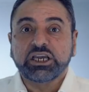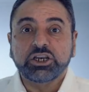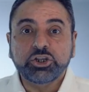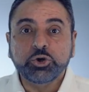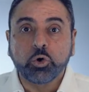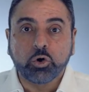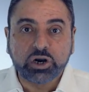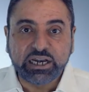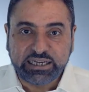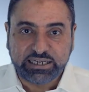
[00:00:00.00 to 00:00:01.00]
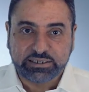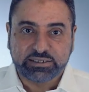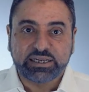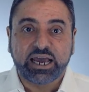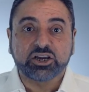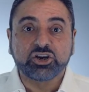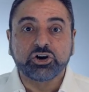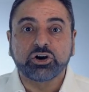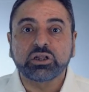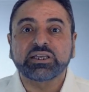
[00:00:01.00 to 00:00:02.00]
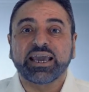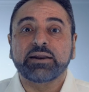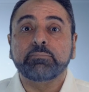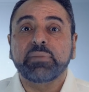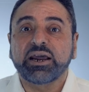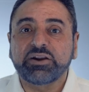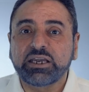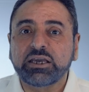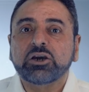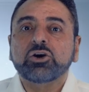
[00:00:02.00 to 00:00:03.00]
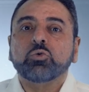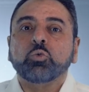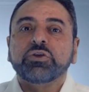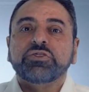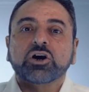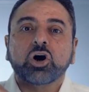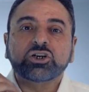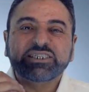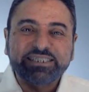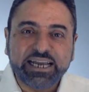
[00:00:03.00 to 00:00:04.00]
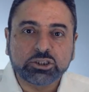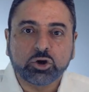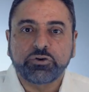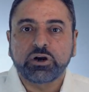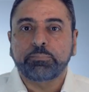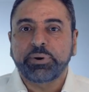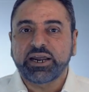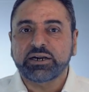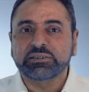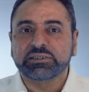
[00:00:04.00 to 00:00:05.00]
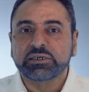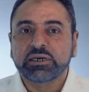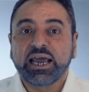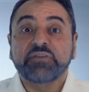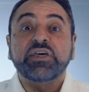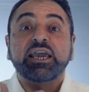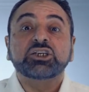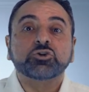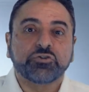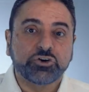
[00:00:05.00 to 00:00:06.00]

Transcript: in New Orleans, a girl can marry with the consent of her parents at the age of